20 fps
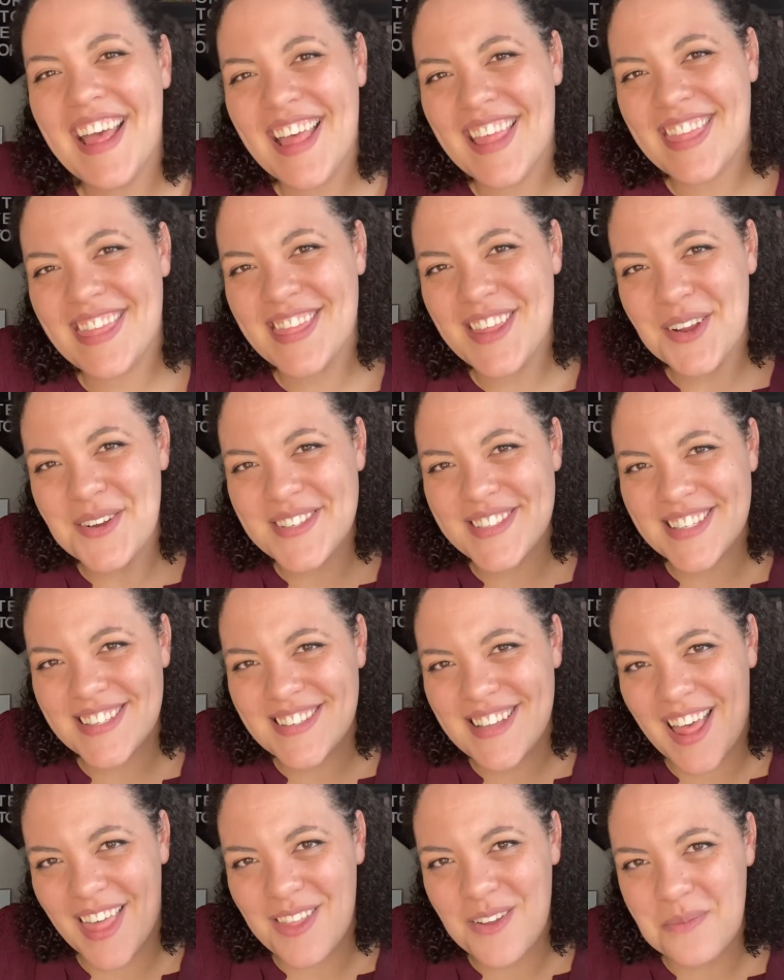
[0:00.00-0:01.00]
There's
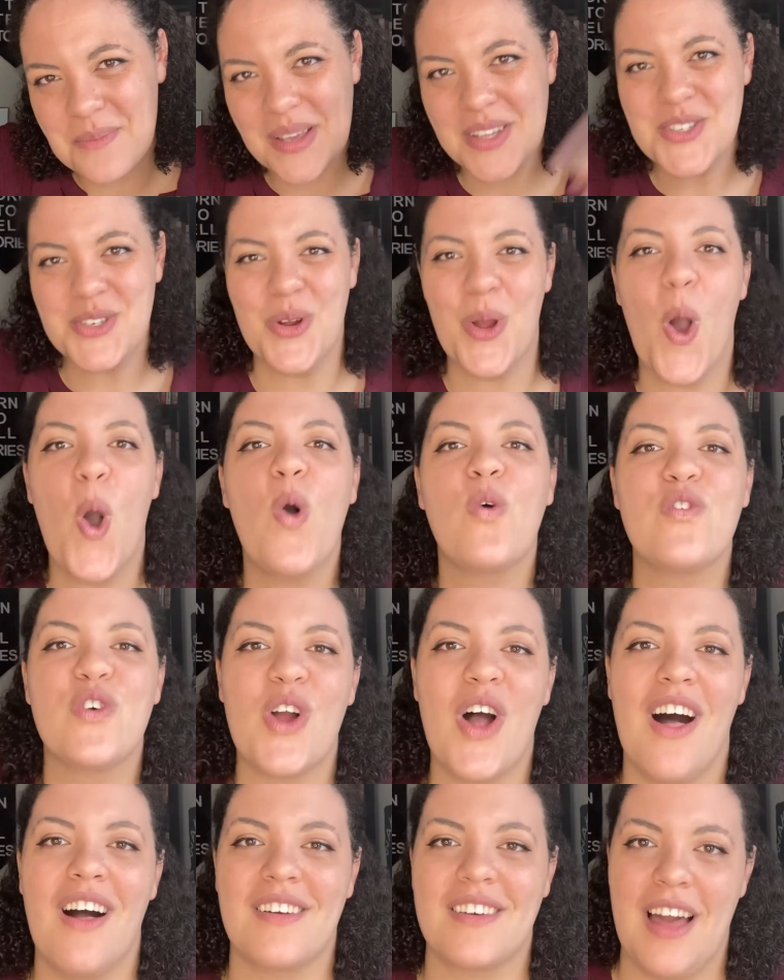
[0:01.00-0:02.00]
another major
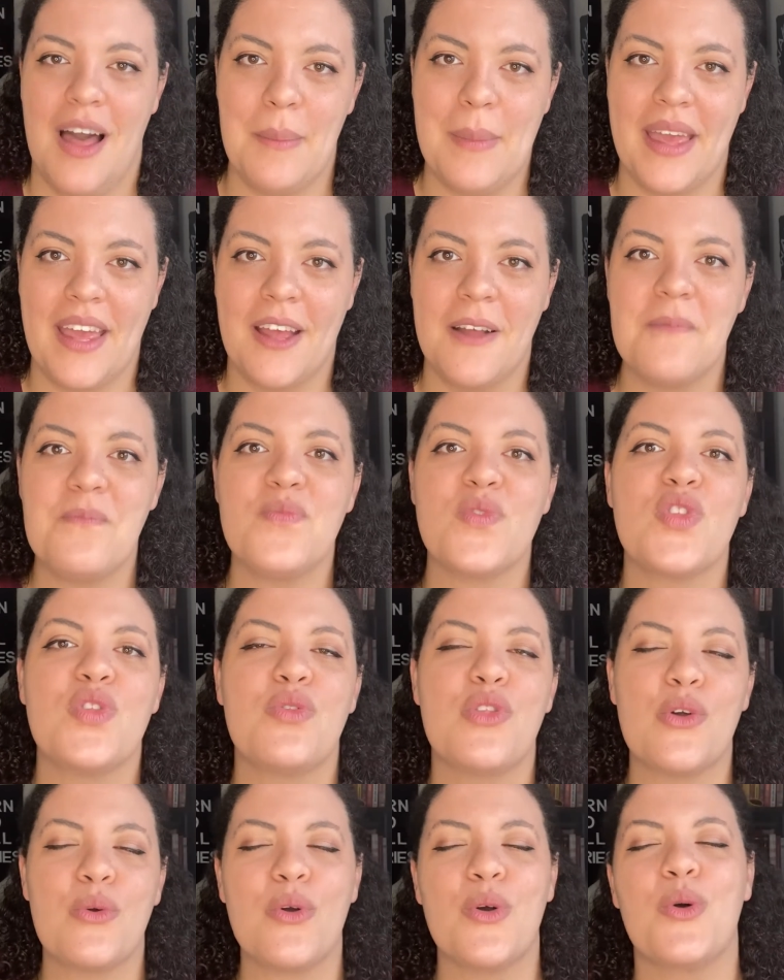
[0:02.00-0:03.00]
overhaul coming
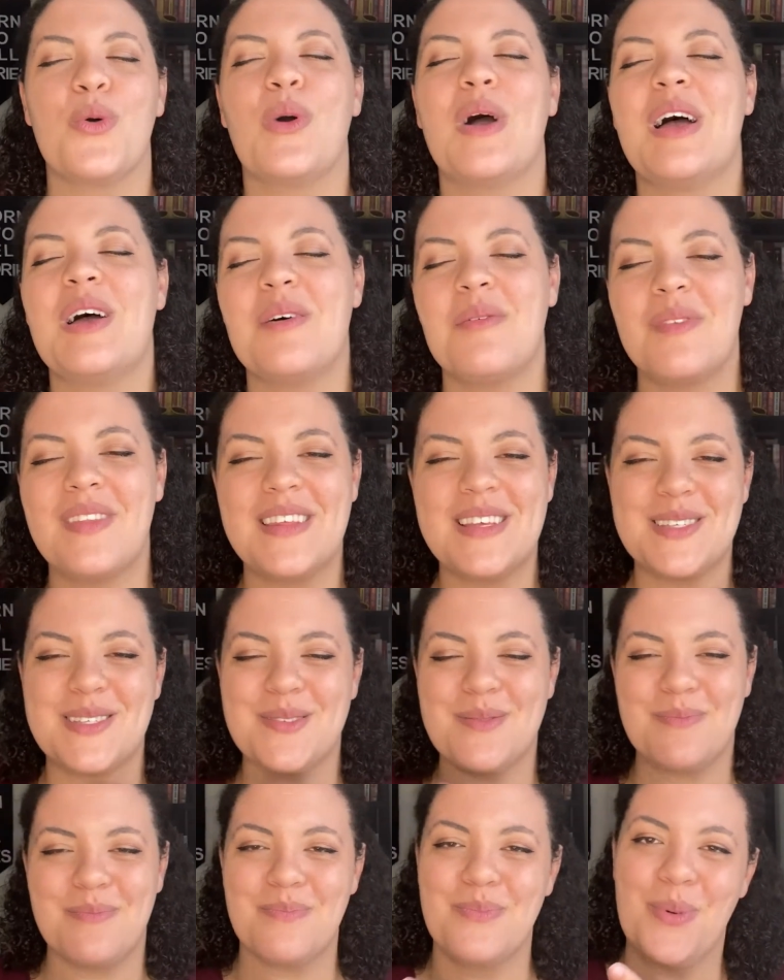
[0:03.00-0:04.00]
through
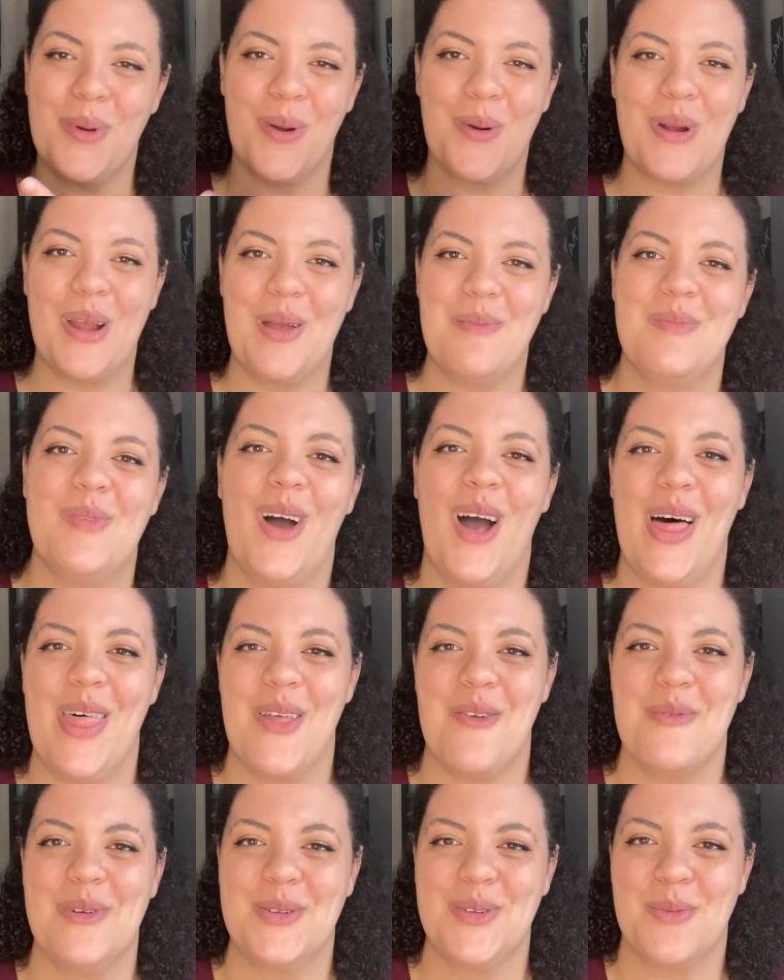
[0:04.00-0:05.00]
this program,
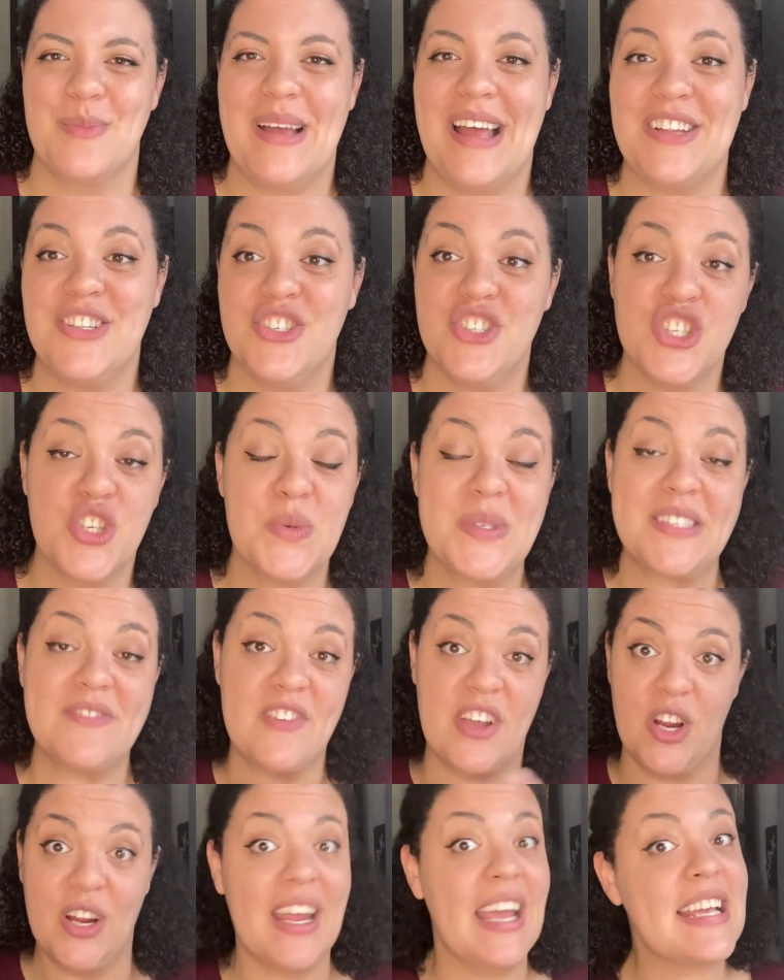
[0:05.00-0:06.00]
Author Mentor Match, and she was
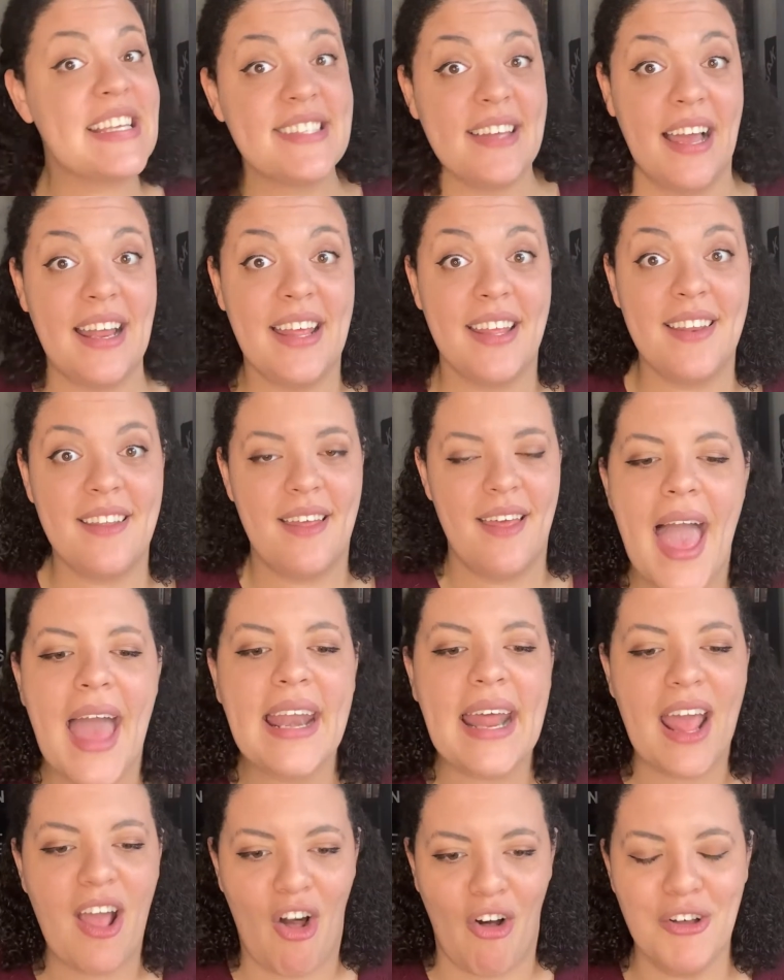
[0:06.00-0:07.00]
very excited. And
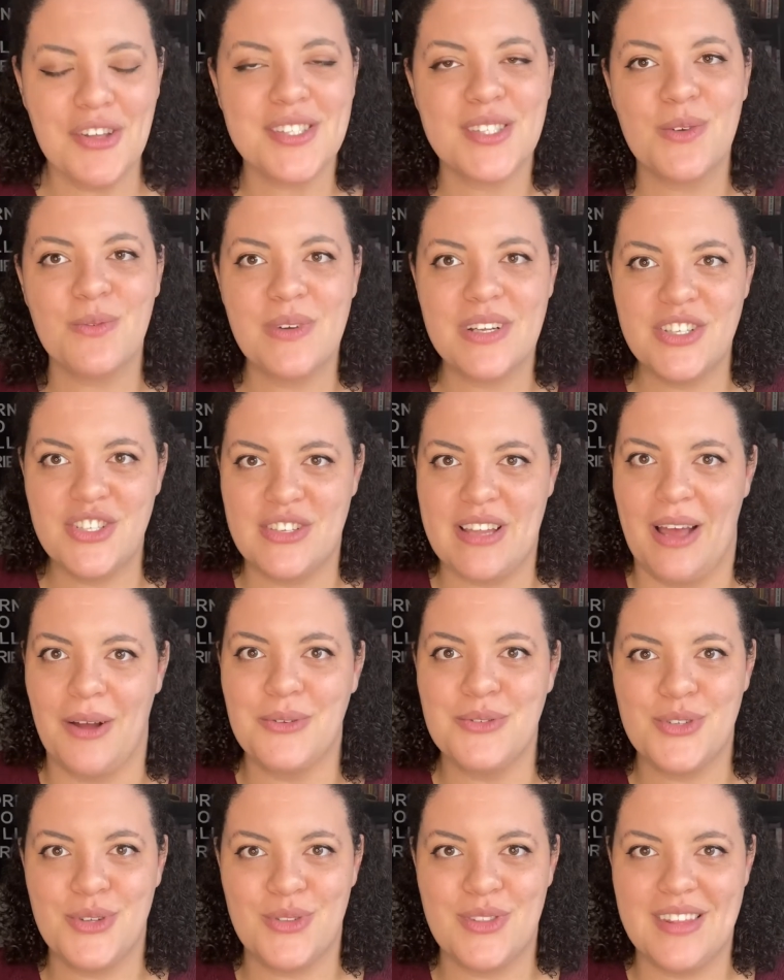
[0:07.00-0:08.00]
I also reached
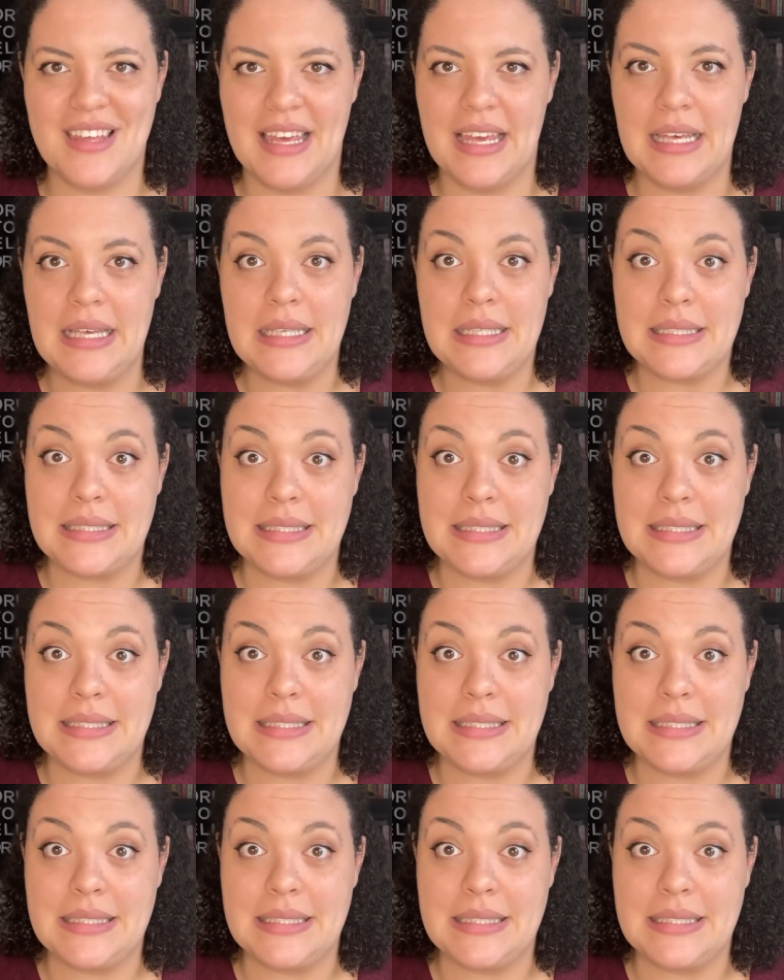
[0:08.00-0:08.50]
out to the